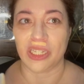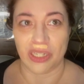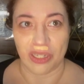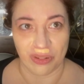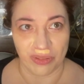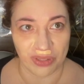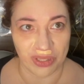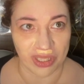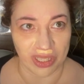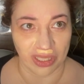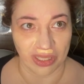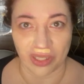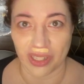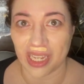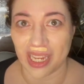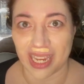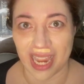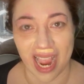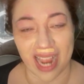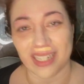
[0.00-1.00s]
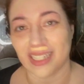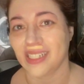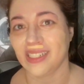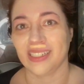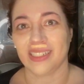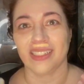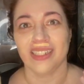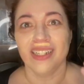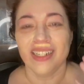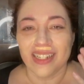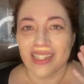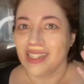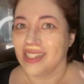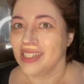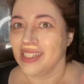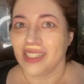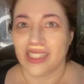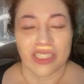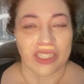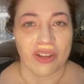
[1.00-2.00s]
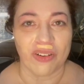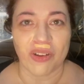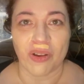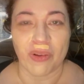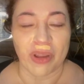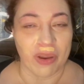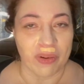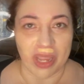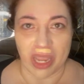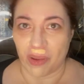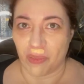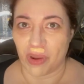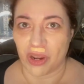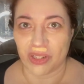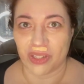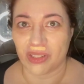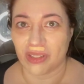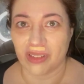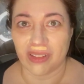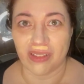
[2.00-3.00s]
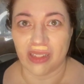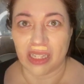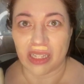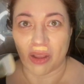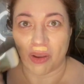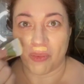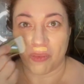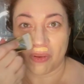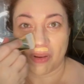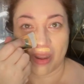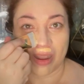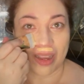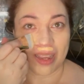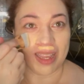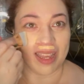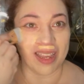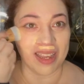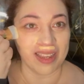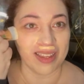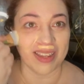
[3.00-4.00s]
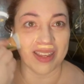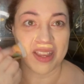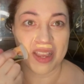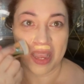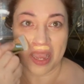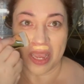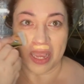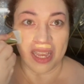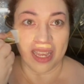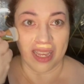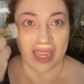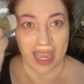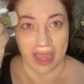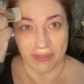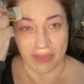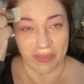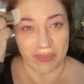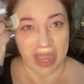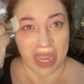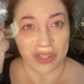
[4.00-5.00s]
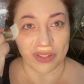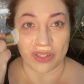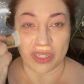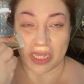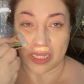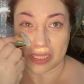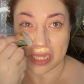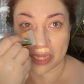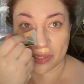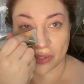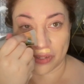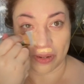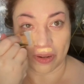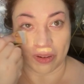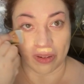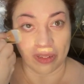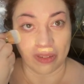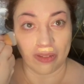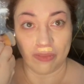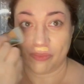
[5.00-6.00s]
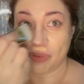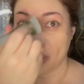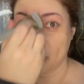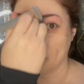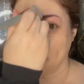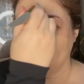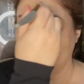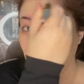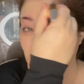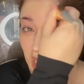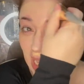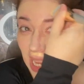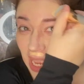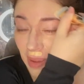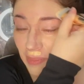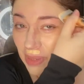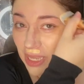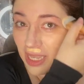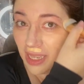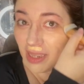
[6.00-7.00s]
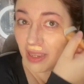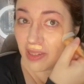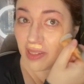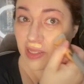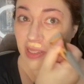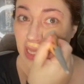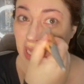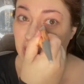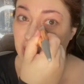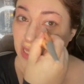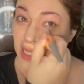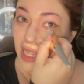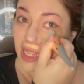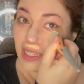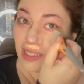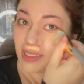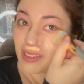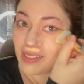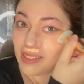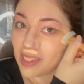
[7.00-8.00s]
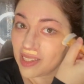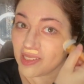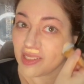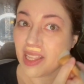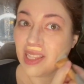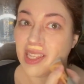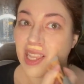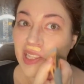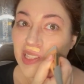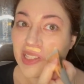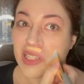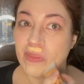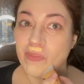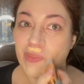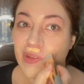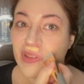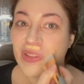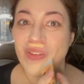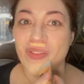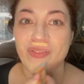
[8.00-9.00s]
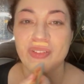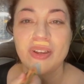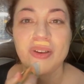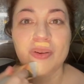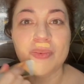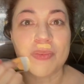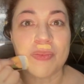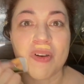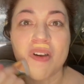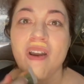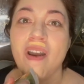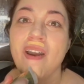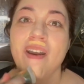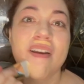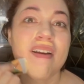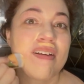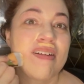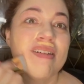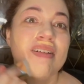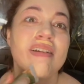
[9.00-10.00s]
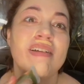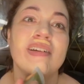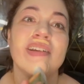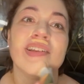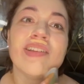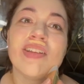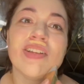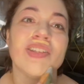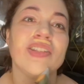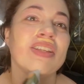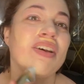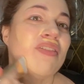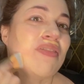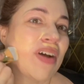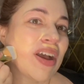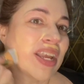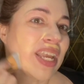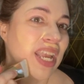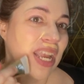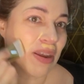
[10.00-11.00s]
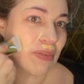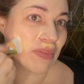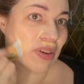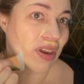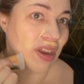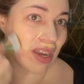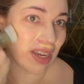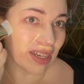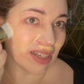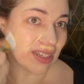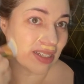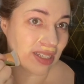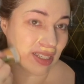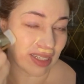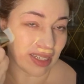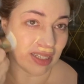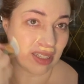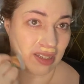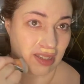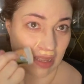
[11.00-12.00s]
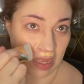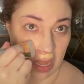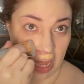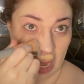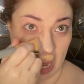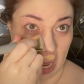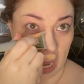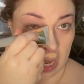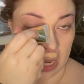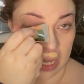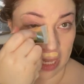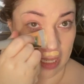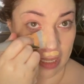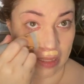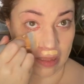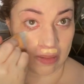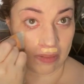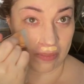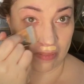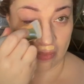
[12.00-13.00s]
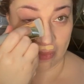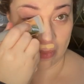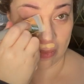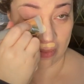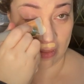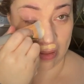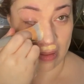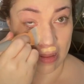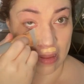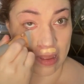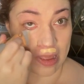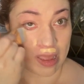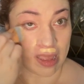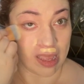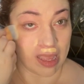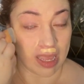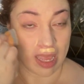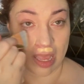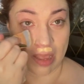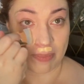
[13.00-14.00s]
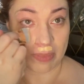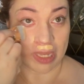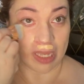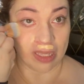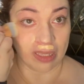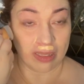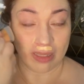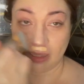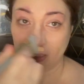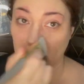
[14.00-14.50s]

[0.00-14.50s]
used to looking at it and, you know, going, okay, where's, you know, I'm imagining that where you're looking at me, because it's not that simple to film yourself on camera. You know, I mean,